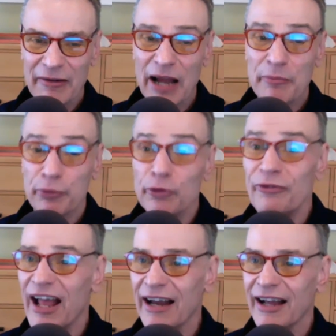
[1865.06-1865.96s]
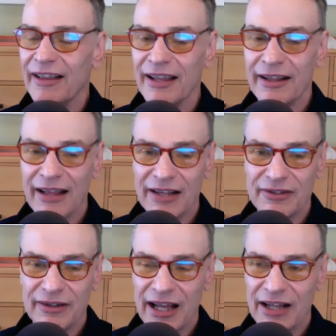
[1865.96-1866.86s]
prove that. I think
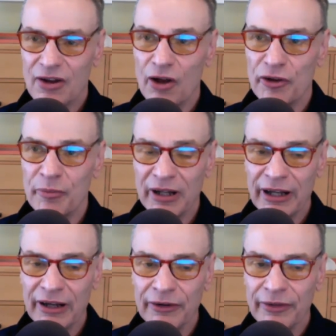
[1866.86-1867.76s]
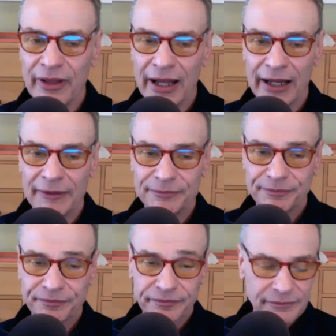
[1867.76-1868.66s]
that's ultimately a good thing.
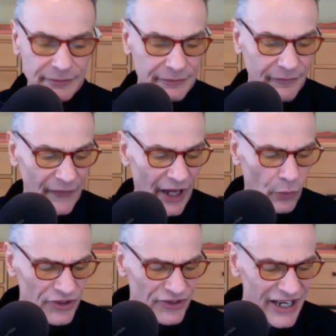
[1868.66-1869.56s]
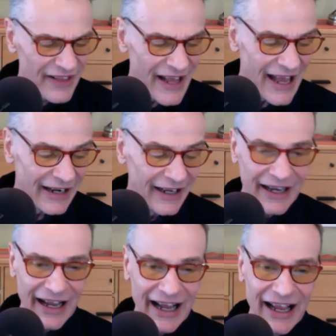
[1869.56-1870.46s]
And we're seeing that.
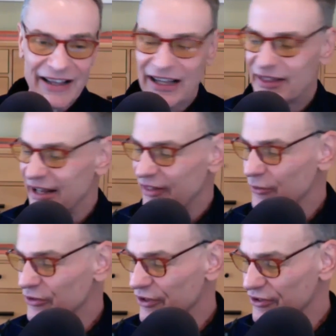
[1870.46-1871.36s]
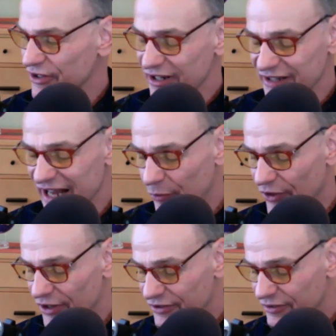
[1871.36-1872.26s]
I think there's an example
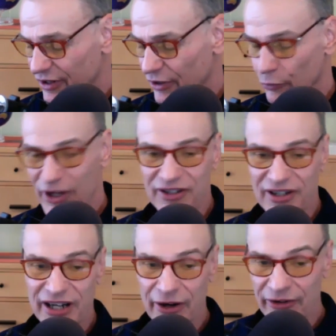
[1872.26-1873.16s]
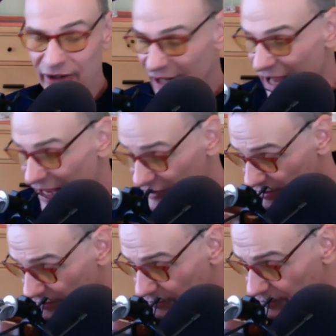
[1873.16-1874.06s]
that's arisen here in the last
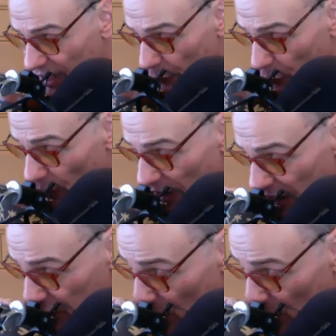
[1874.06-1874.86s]
couple of weeks.